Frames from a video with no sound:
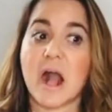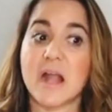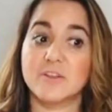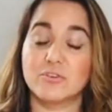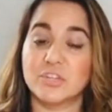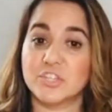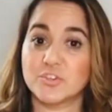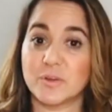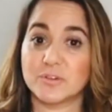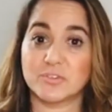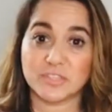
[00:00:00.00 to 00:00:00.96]
I don't need
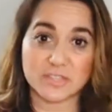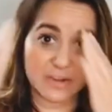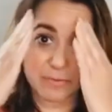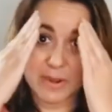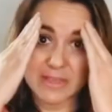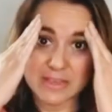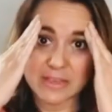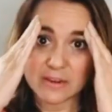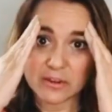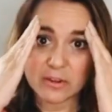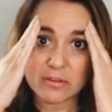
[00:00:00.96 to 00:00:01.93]
to understand right
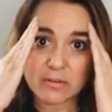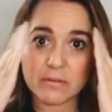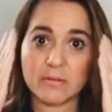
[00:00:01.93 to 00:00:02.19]
here,